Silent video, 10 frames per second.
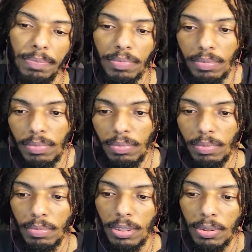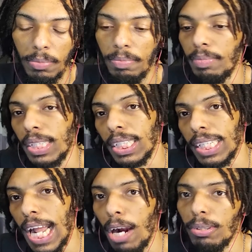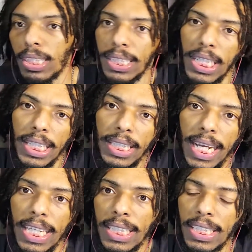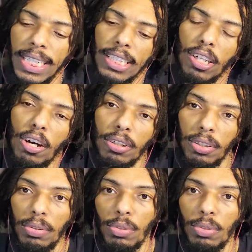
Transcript: It could take hours, it could take days, it could take longer.